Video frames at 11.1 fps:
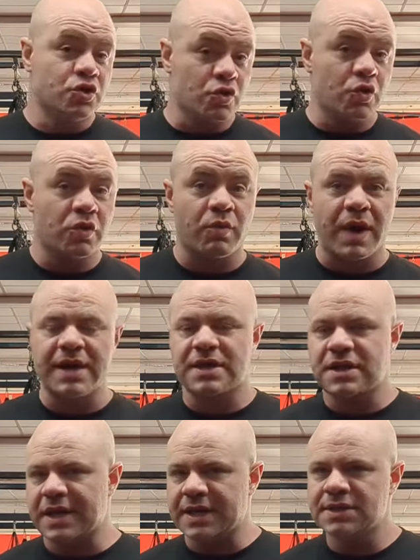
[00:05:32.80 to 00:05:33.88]
do the right
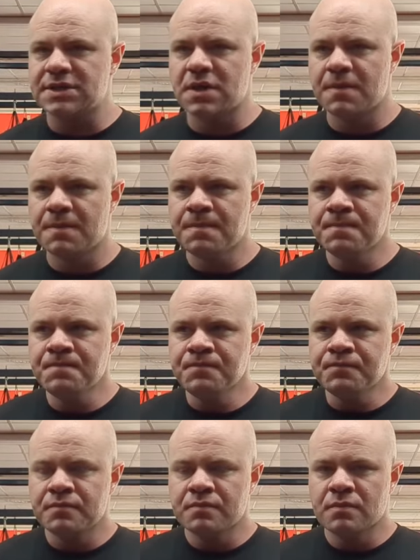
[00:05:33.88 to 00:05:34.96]
things.
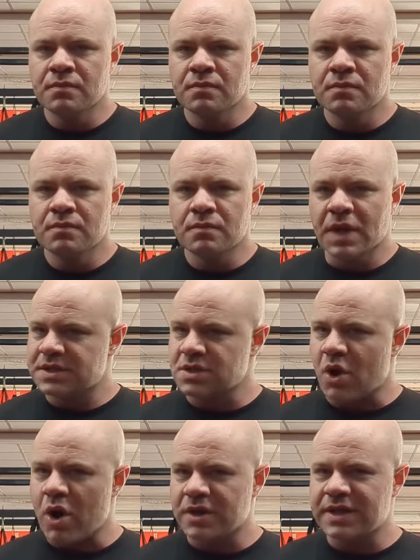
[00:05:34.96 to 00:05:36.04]
This is a
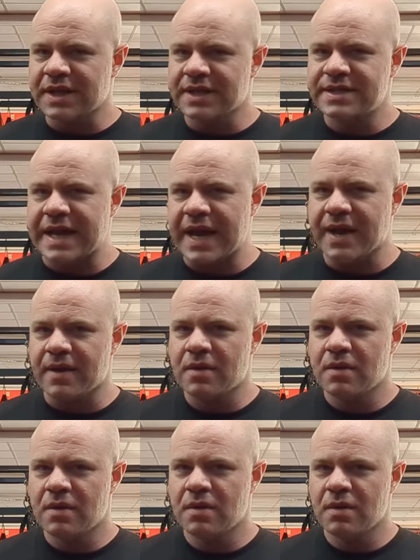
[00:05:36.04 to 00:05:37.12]
hard thing to say,
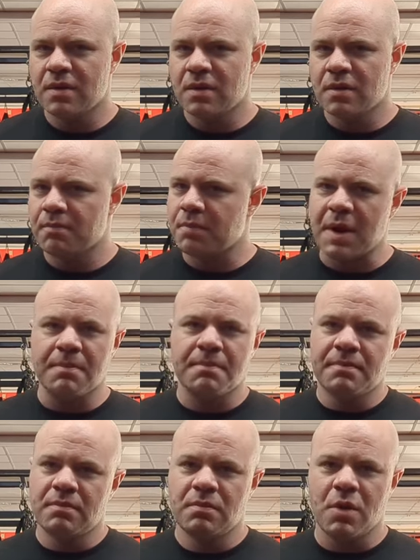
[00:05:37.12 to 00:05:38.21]
but I'm
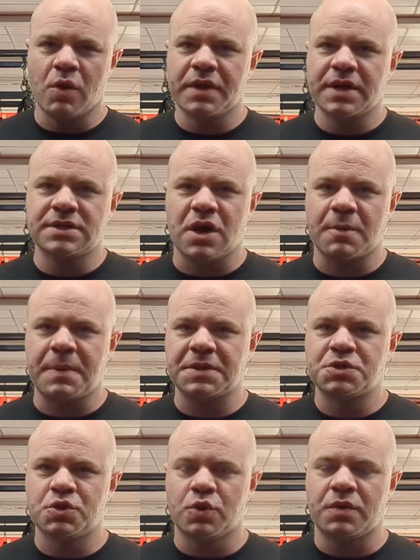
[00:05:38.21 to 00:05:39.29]
only gonna talk about the
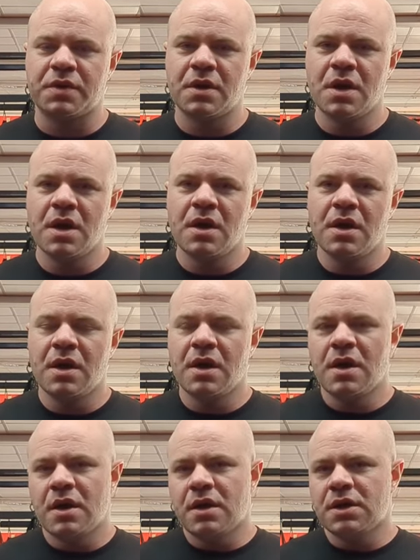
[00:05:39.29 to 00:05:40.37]
truth.
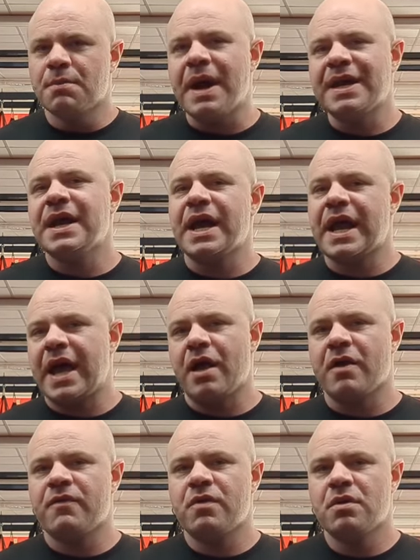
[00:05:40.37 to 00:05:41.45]
You might not
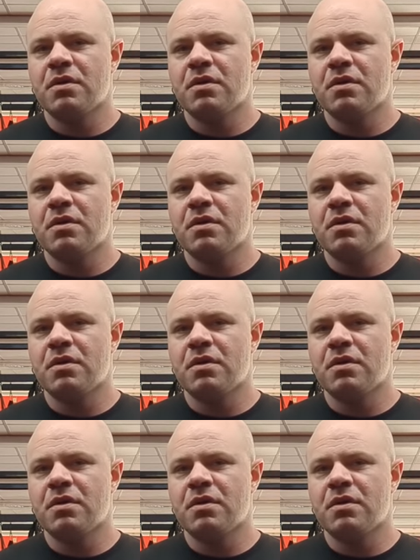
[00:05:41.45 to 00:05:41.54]
have